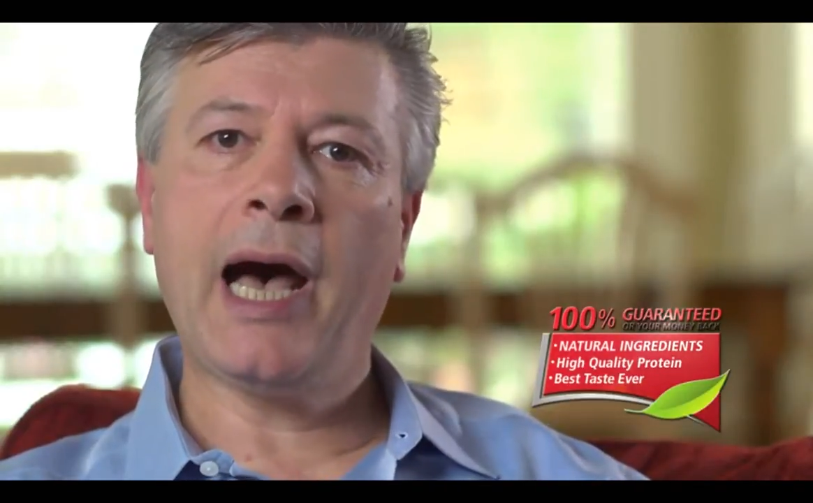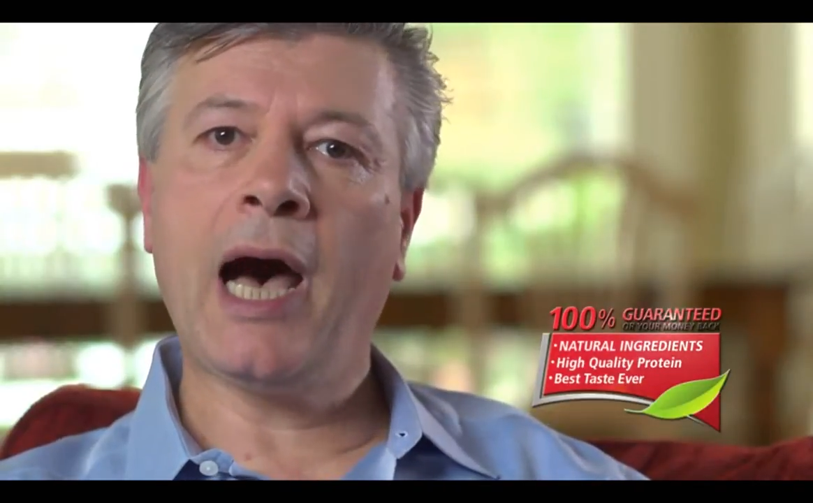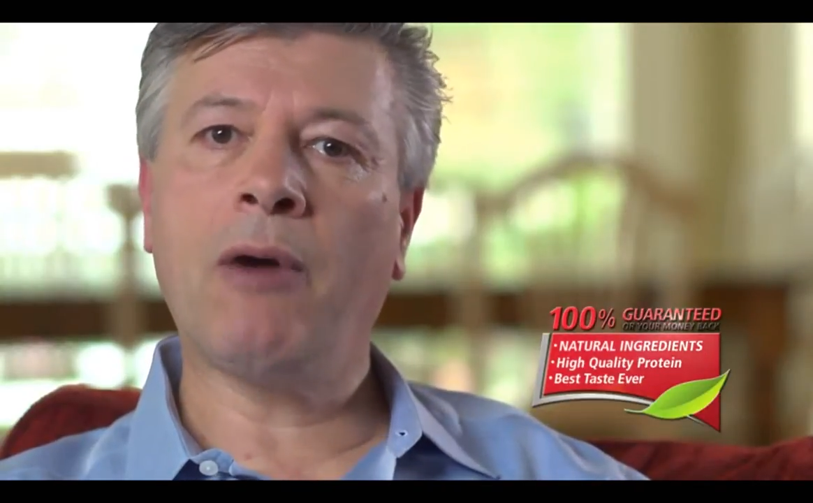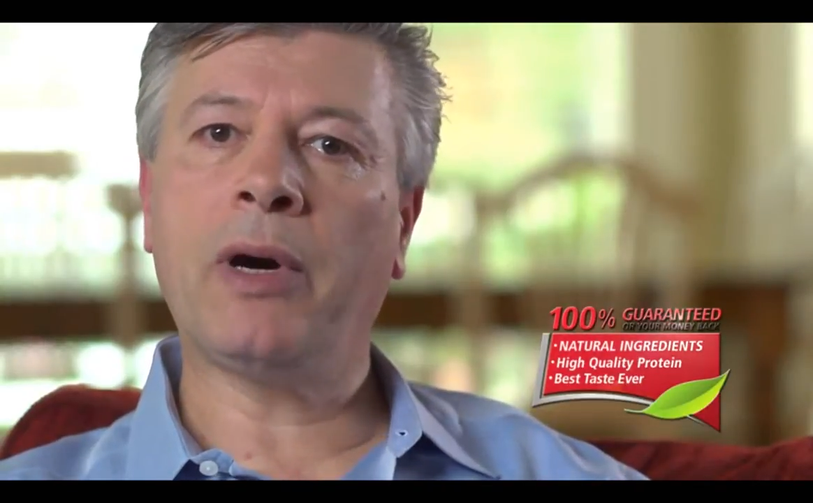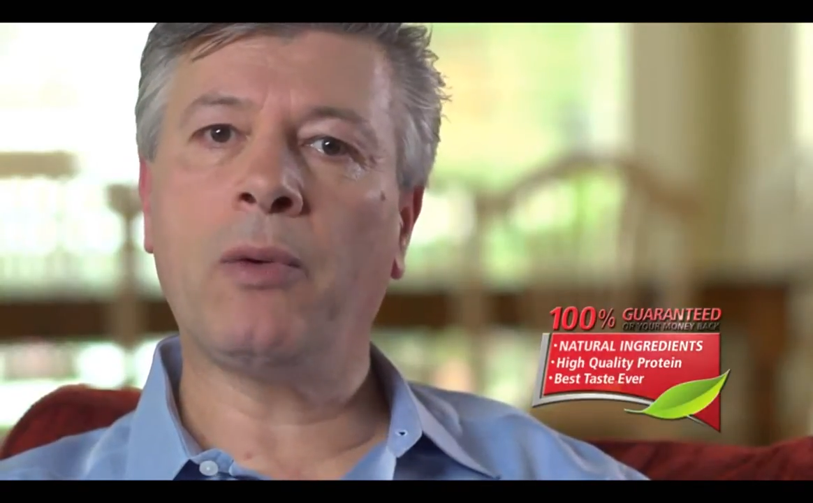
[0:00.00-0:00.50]

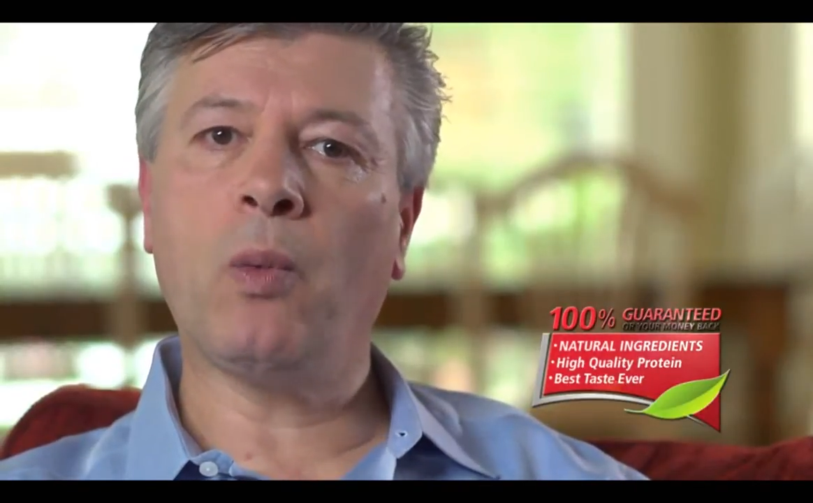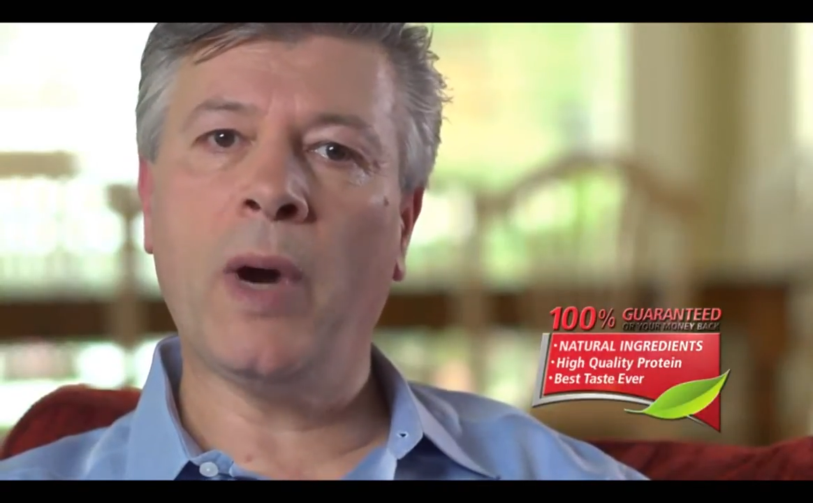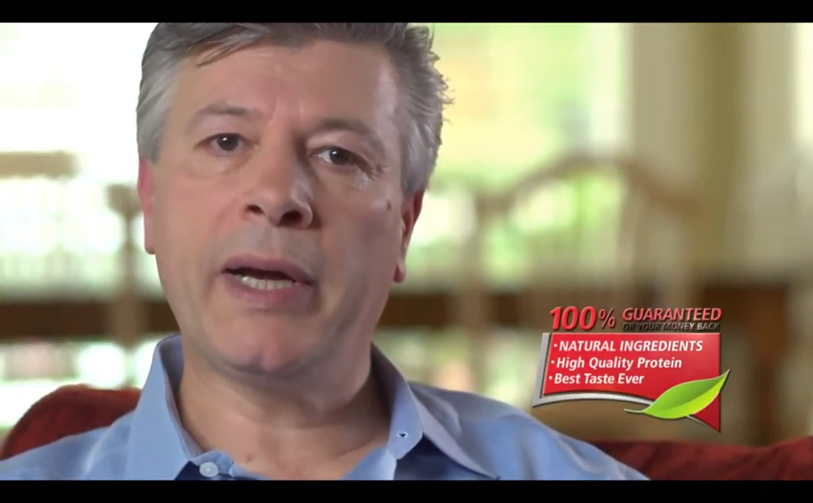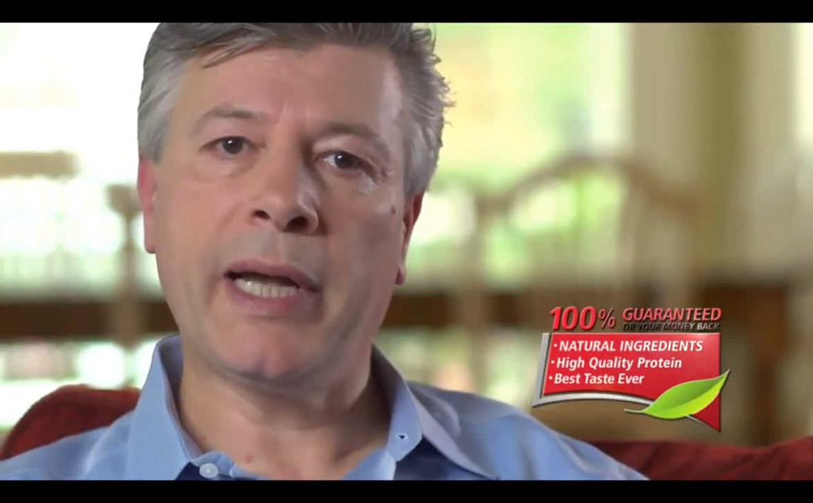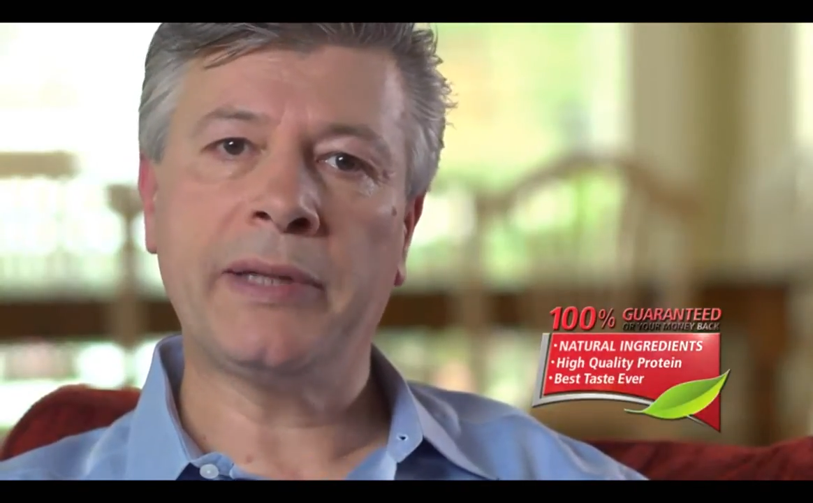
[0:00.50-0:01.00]
our
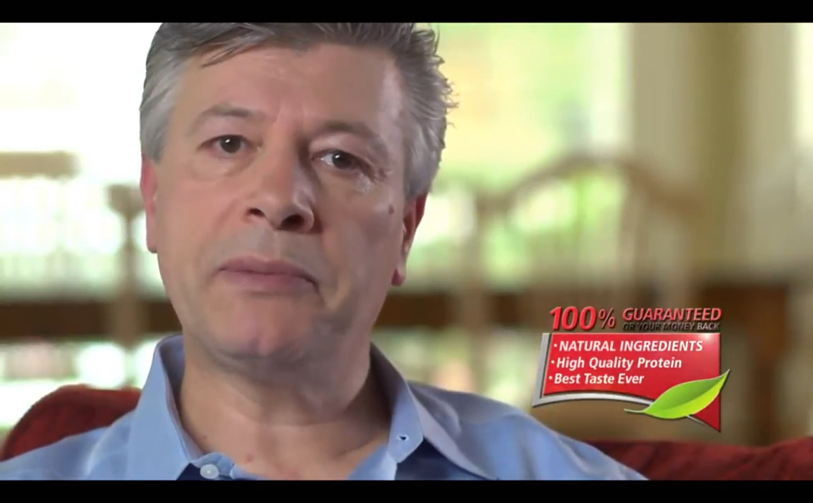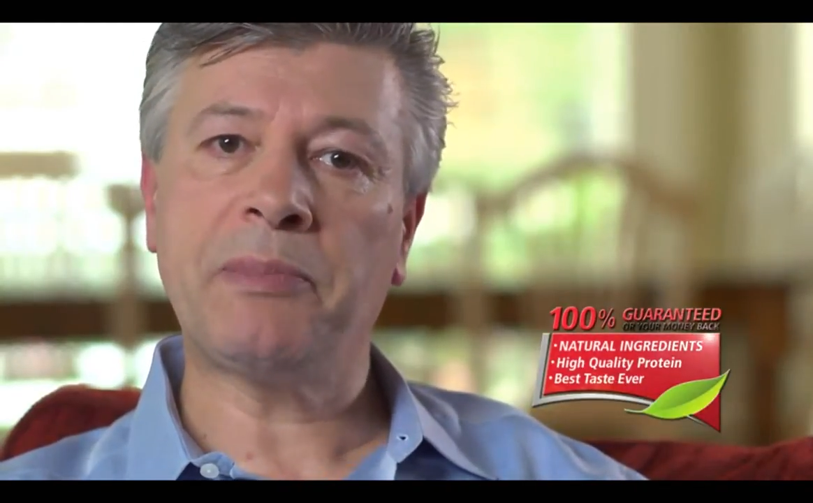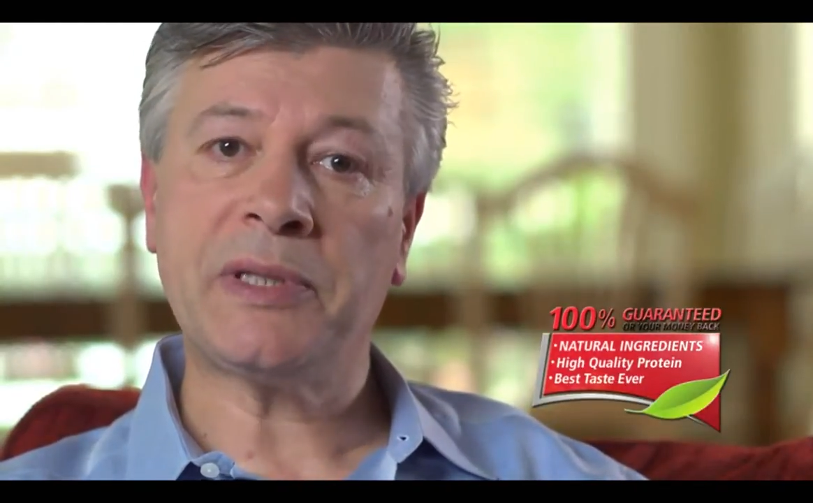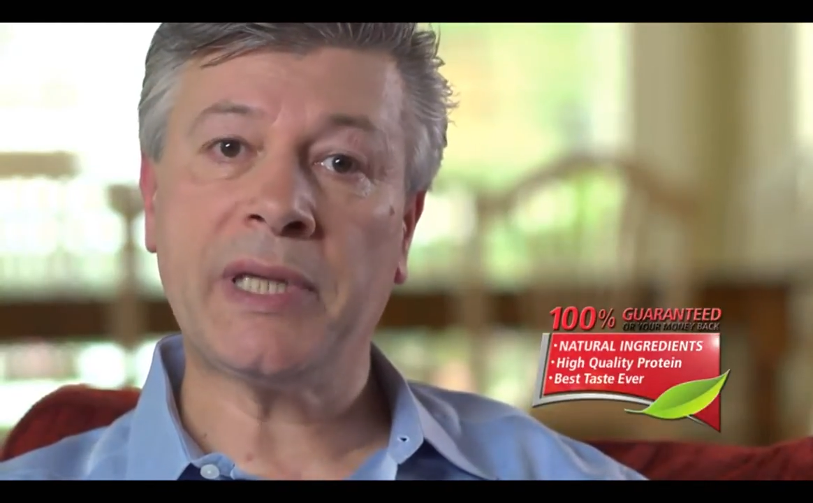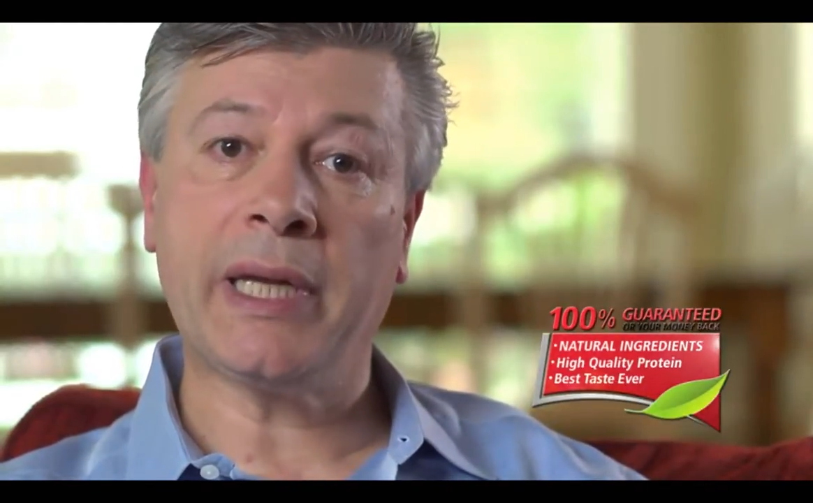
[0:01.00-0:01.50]

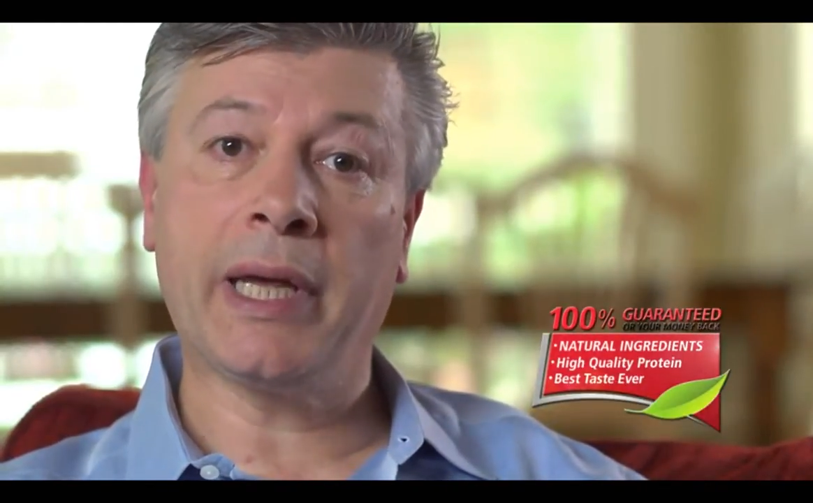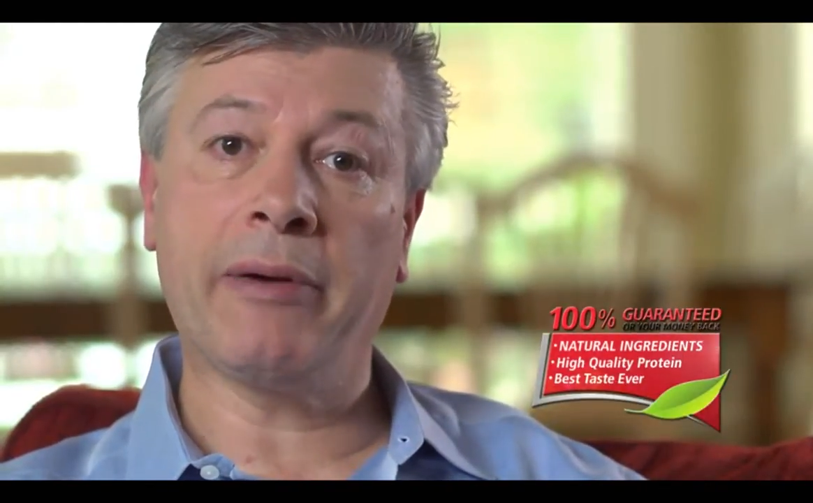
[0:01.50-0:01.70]
100%